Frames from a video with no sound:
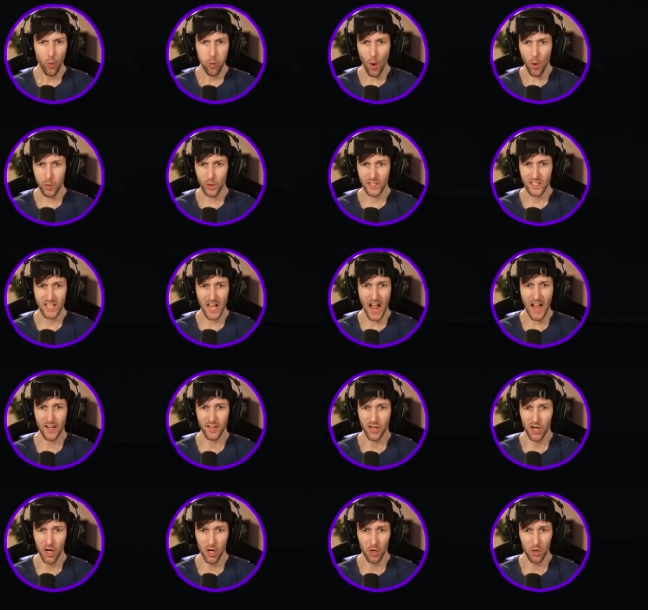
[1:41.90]
What was
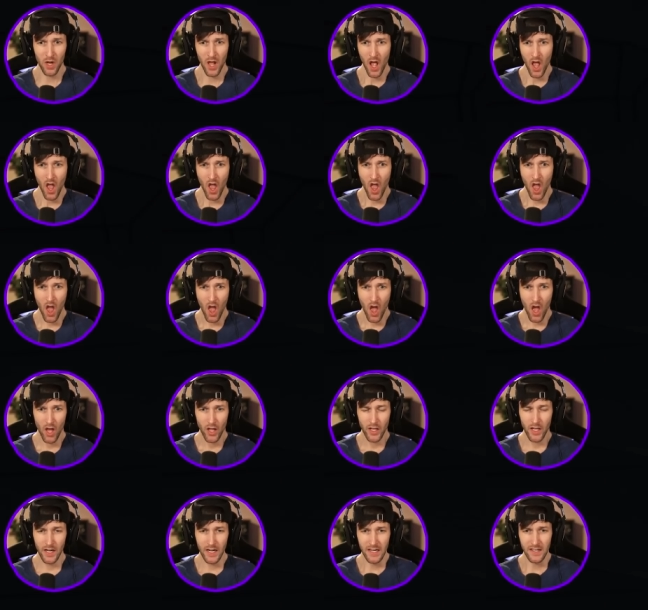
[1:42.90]
that, dude?
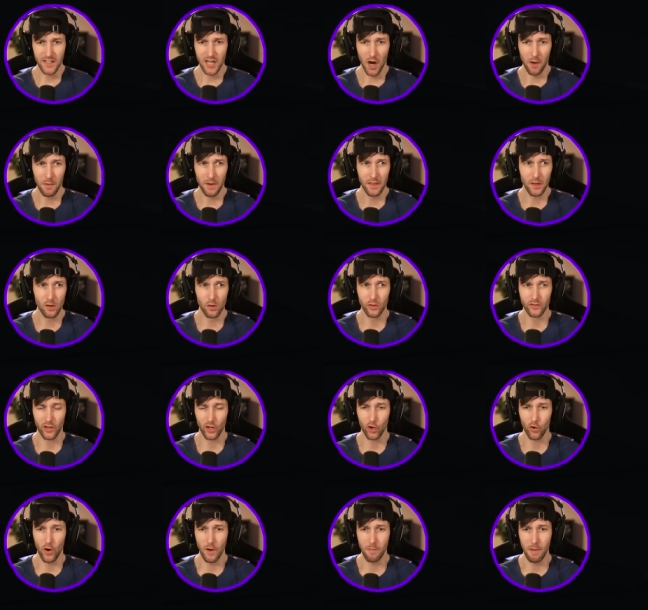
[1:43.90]
You didn't tell me that there was
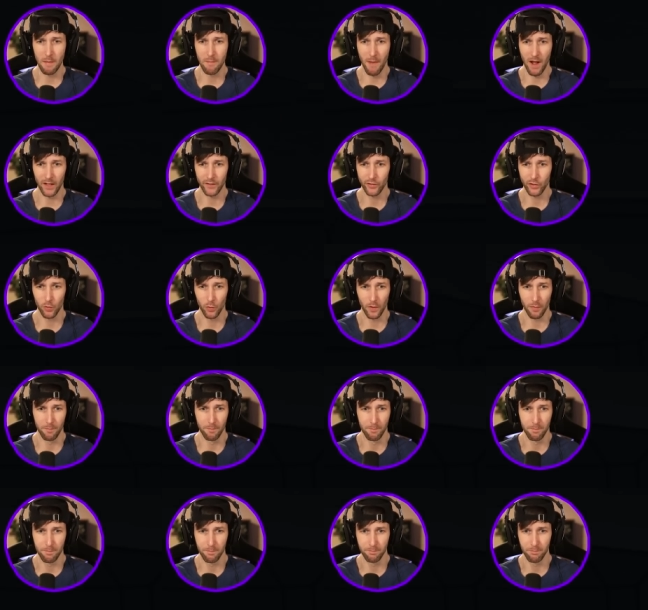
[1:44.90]
a creepy monster
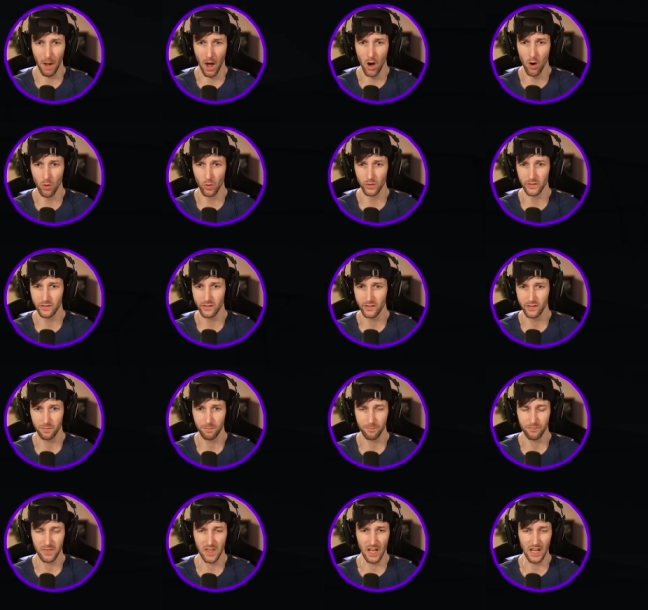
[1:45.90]
with bones
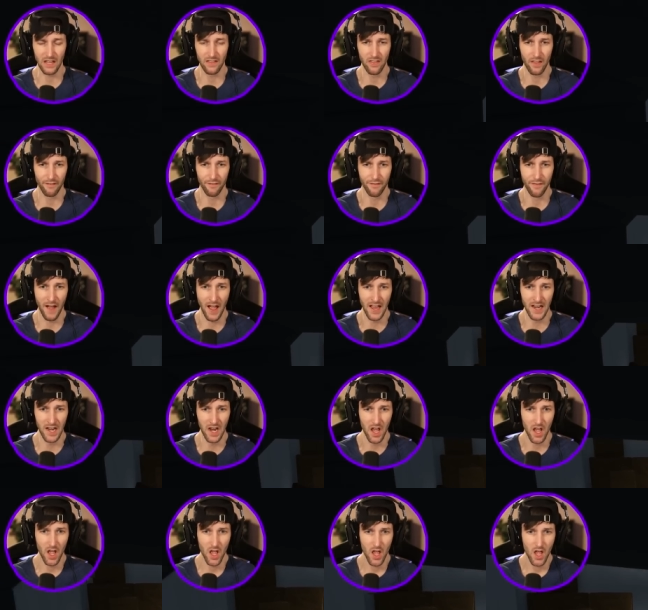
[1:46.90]
in the vent?
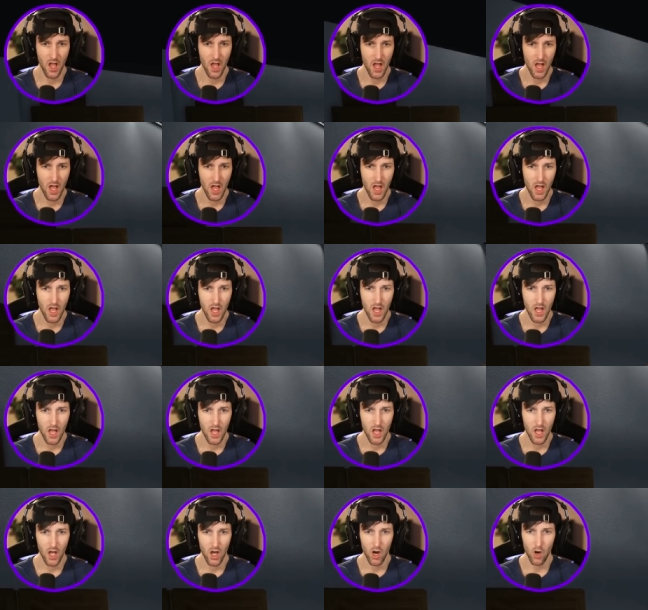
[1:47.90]

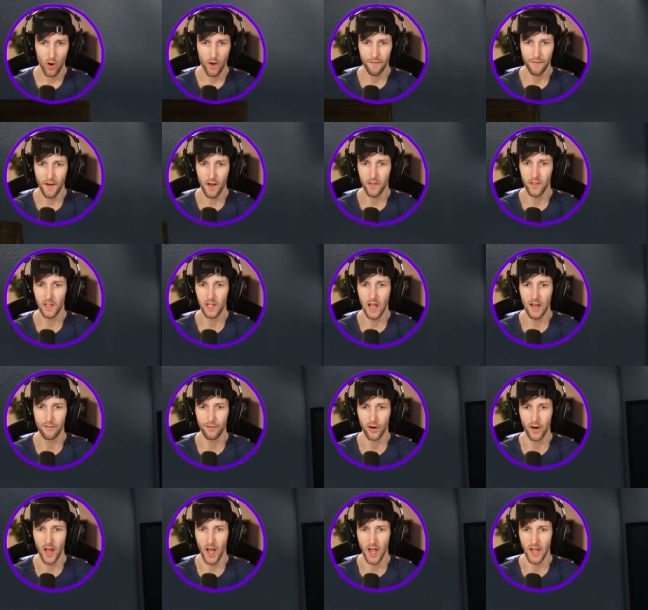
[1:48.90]
Oh, I found the
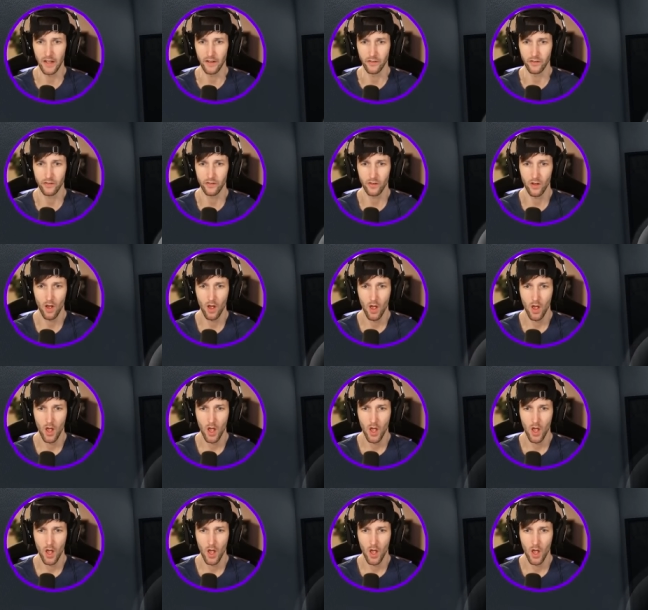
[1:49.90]
lever, nice.